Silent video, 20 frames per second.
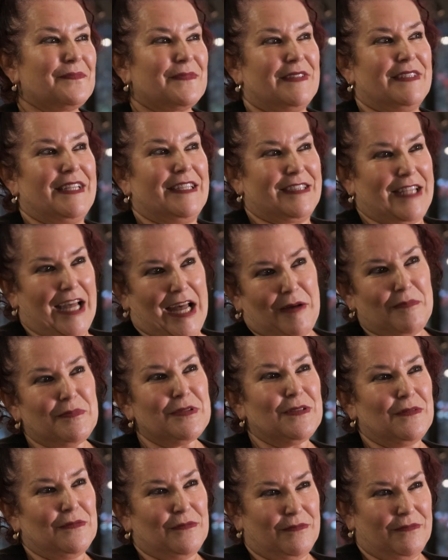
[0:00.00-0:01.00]
the
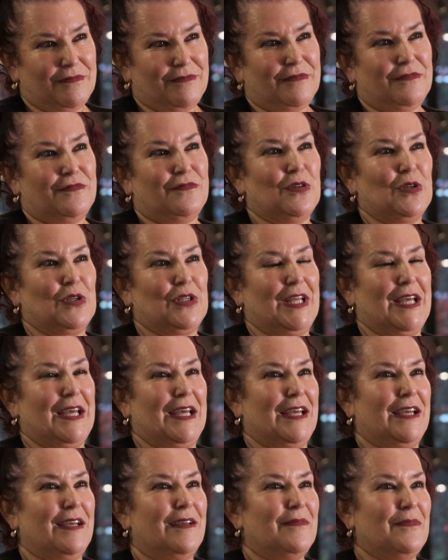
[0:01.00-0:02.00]
taps for
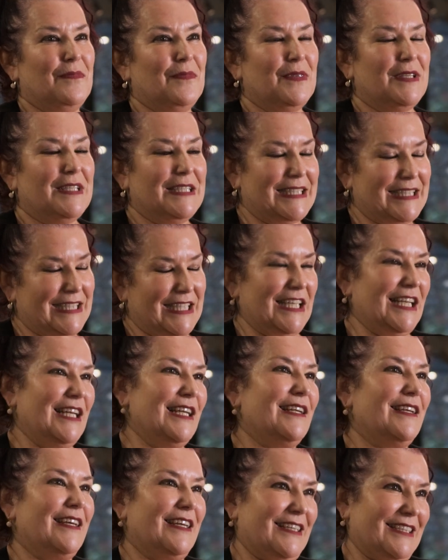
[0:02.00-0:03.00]
the still
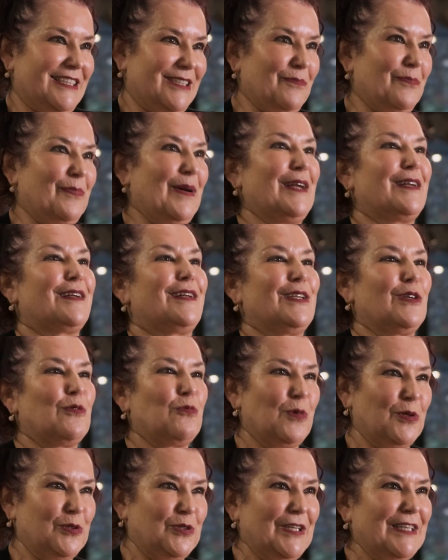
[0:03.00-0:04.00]
and sparkling
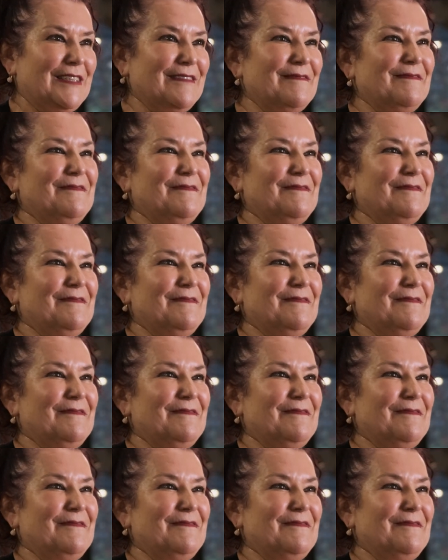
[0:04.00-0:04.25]
water.